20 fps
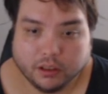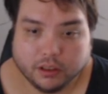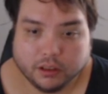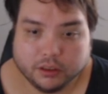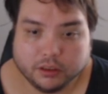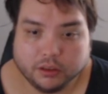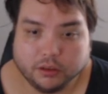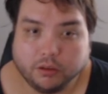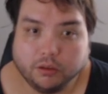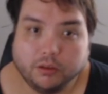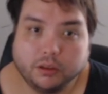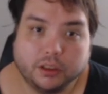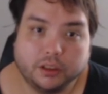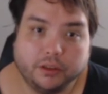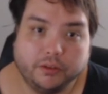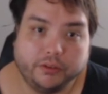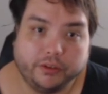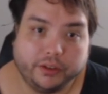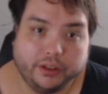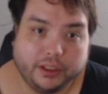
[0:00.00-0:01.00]
to all the
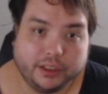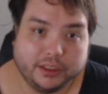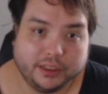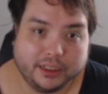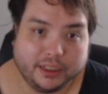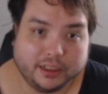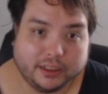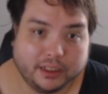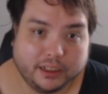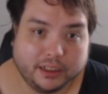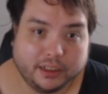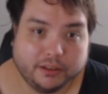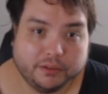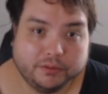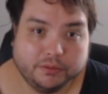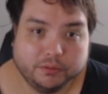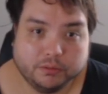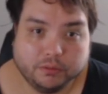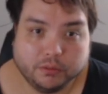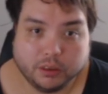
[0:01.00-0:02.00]
communities out there,
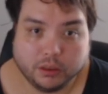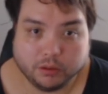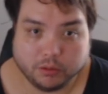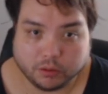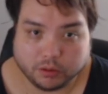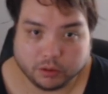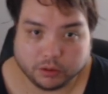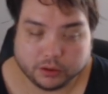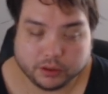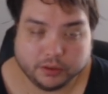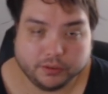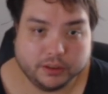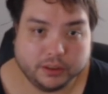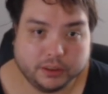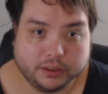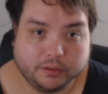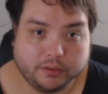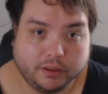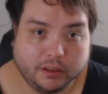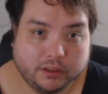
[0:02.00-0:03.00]
World of Warships
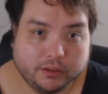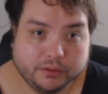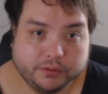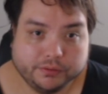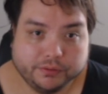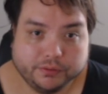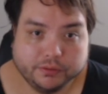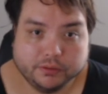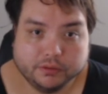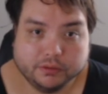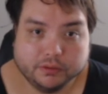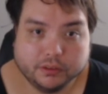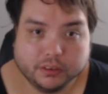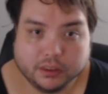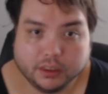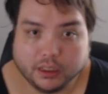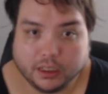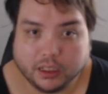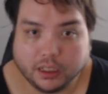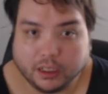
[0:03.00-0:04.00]
as well,
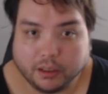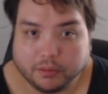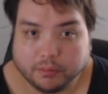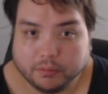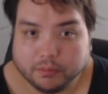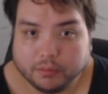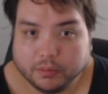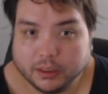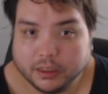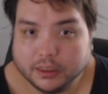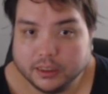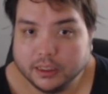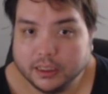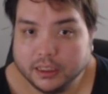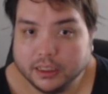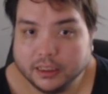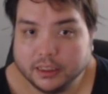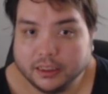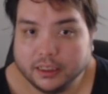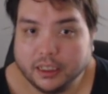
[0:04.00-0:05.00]
um, Blizzard
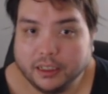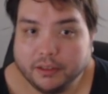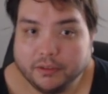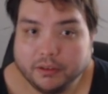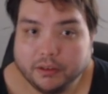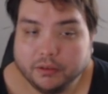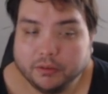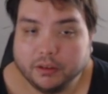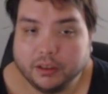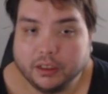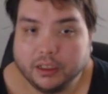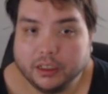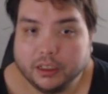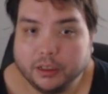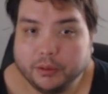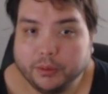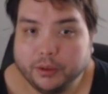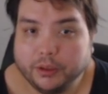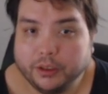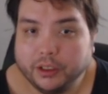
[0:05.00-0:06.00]
Entertainment for their
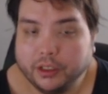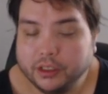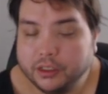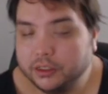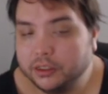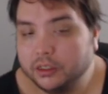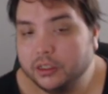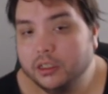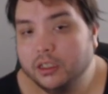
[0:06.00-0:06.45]
communities.